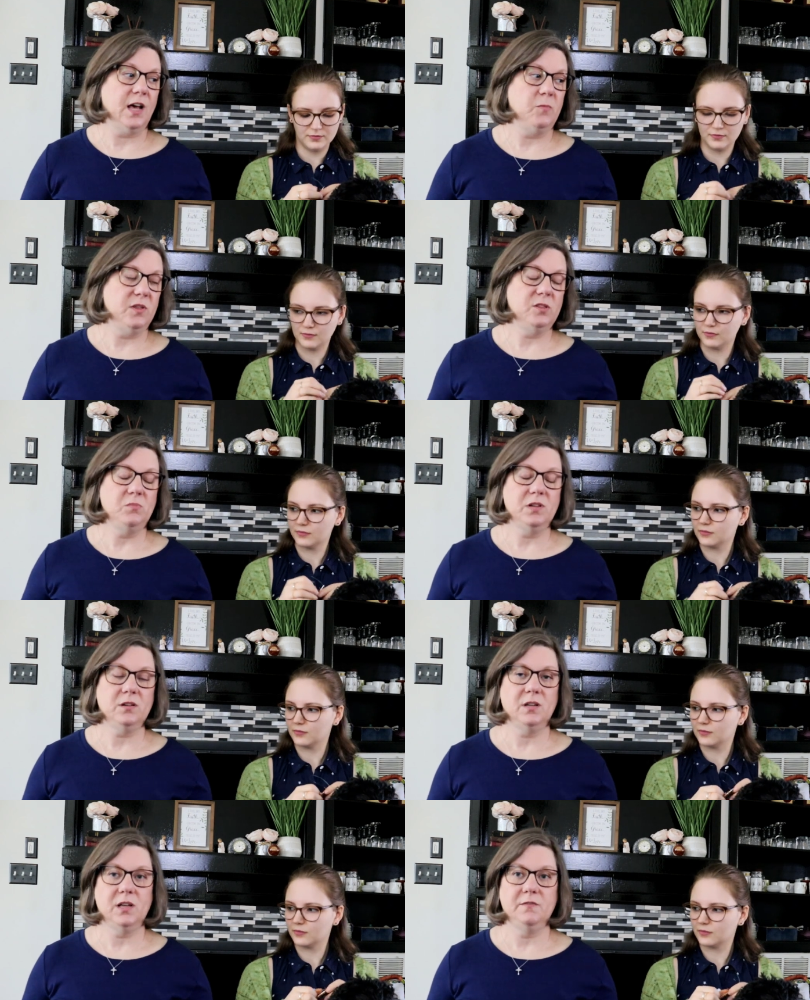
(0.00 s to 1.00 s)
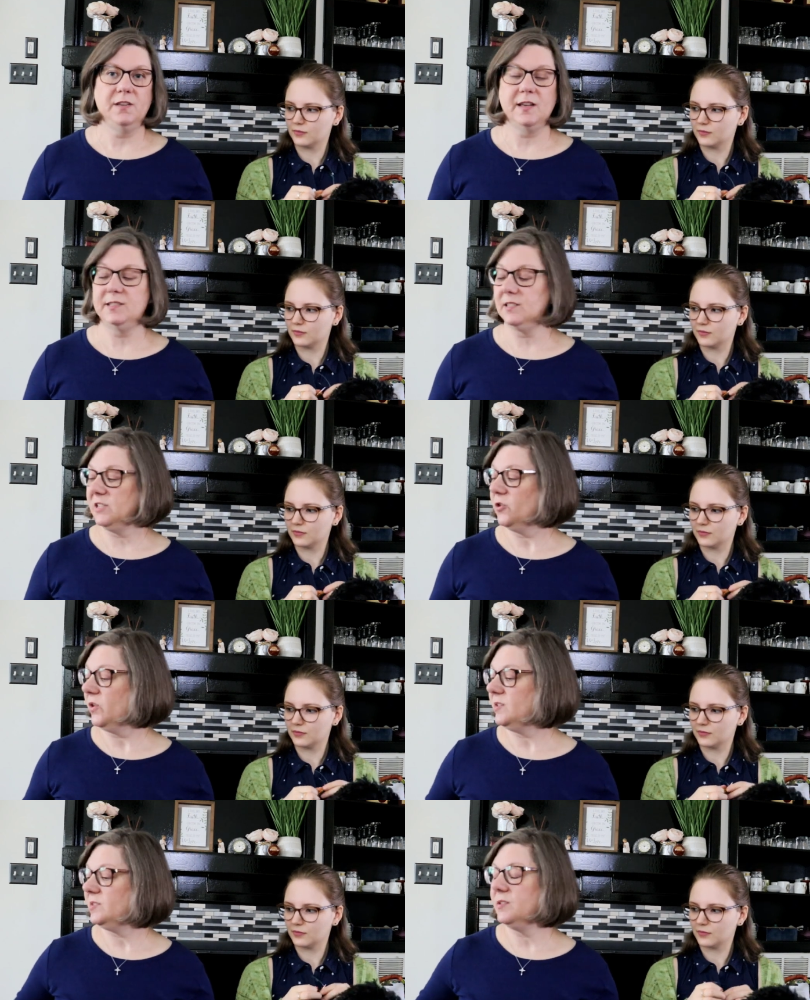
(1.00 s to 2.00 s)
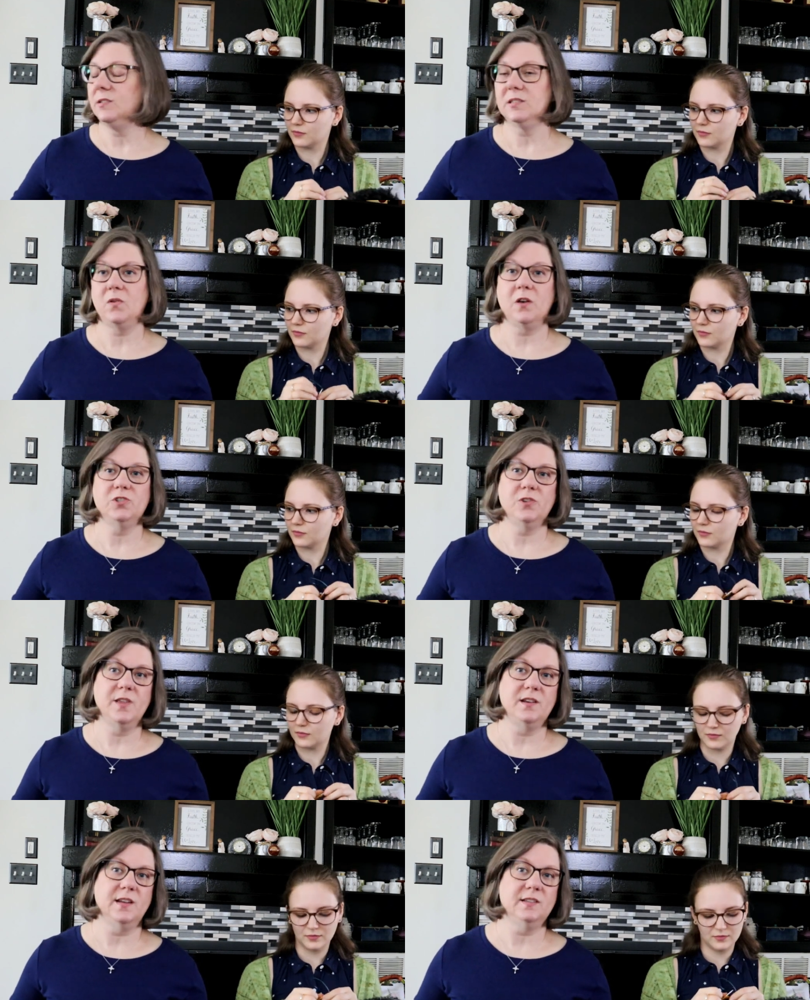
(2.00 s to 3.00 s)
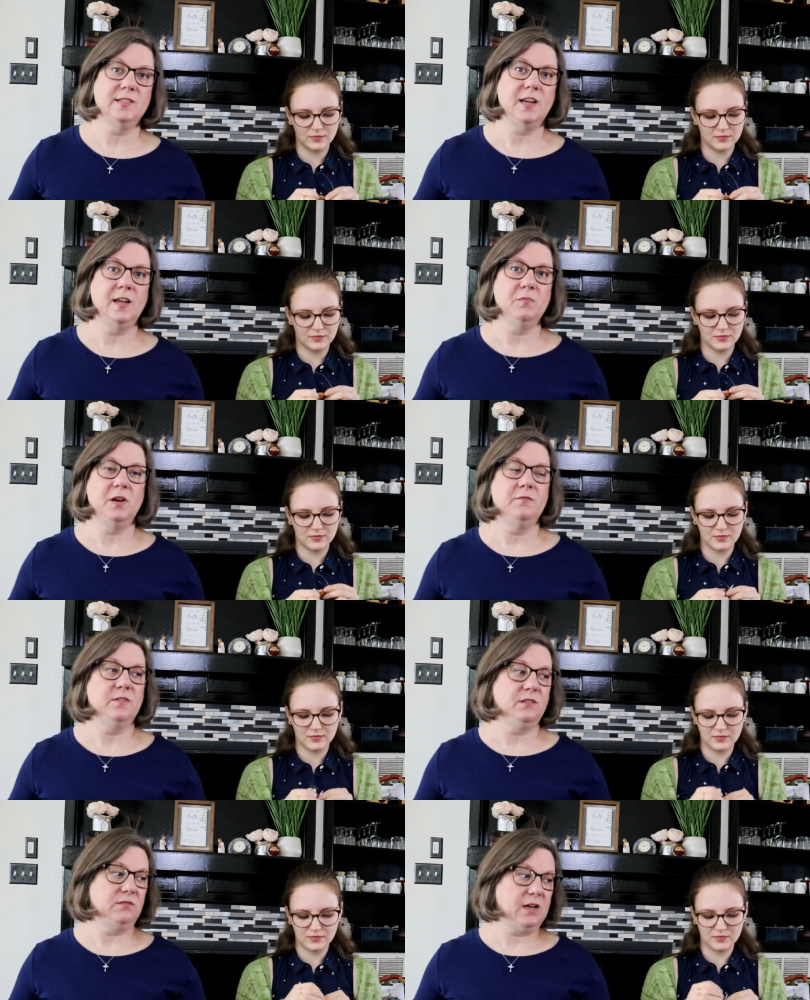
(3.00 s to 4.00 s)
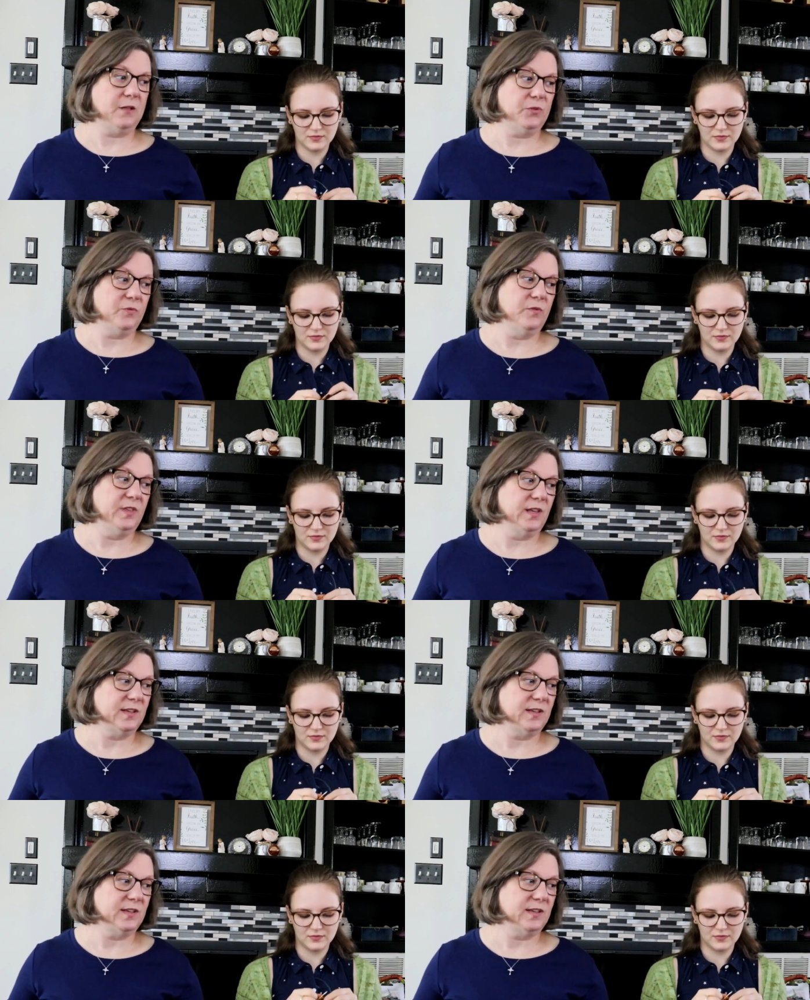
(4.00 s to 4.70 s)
Speaker 1: I'm in the middle of gusset decreases, so I'll show that next time when I've gotten through the